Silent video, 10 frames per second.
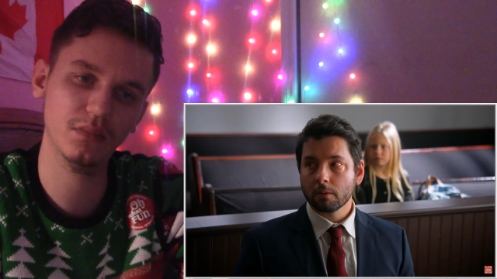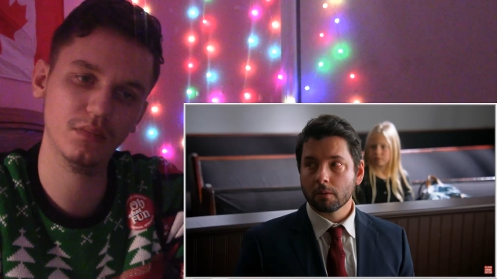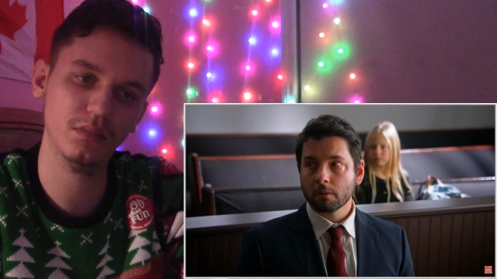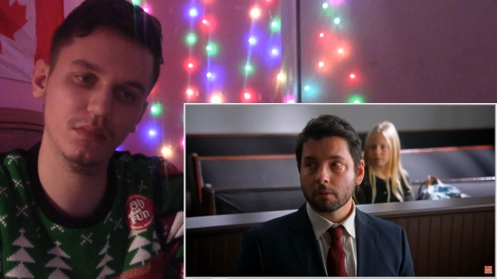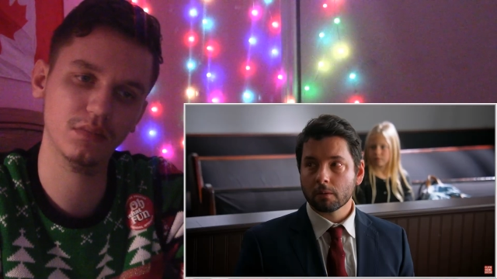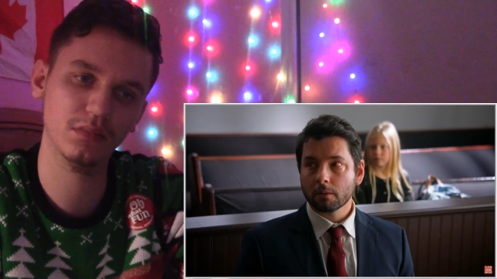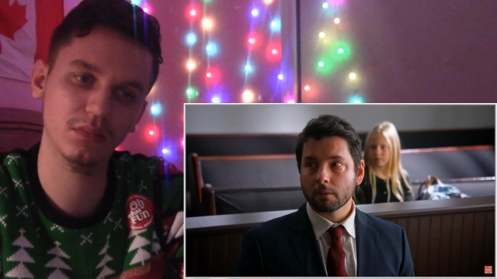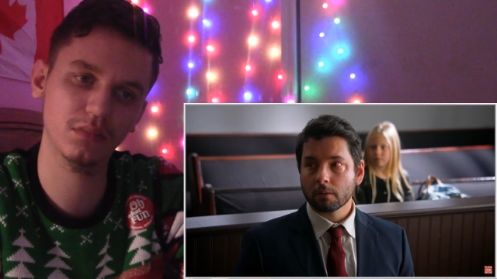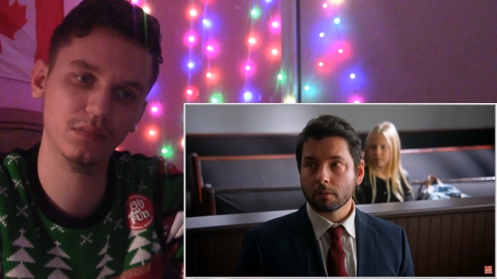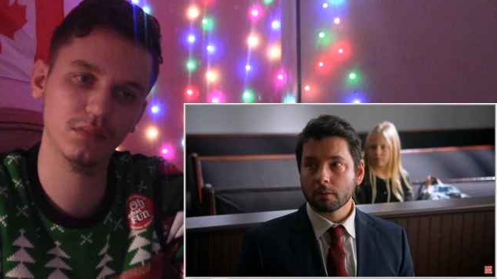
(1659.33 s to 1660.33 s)

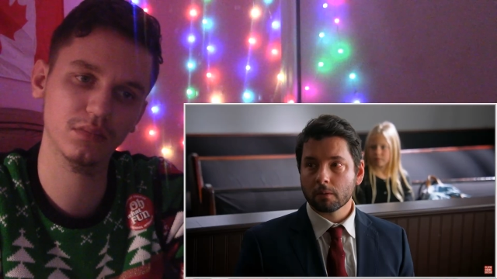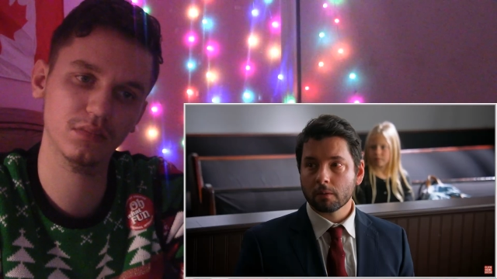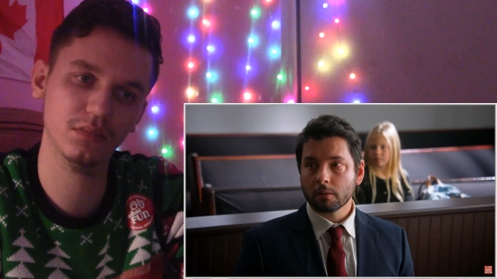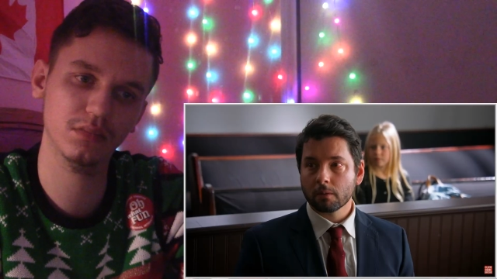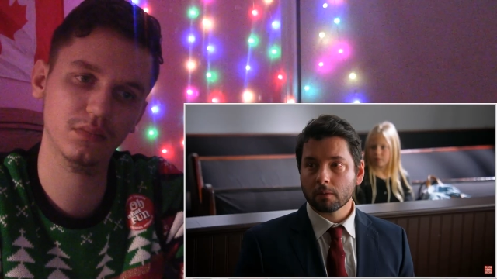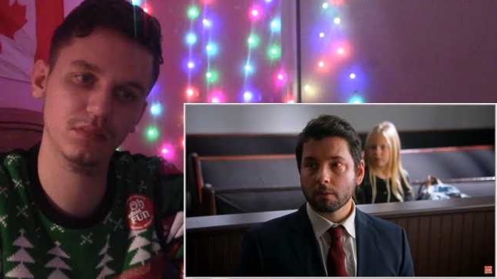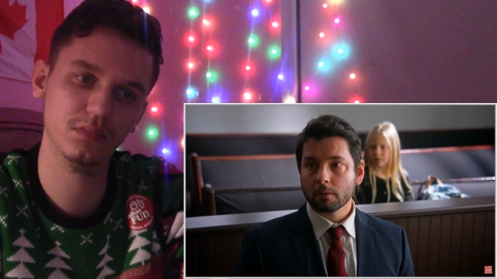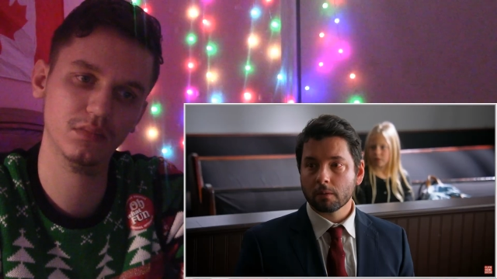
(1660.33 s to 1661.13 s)
No one is speaking in this clip.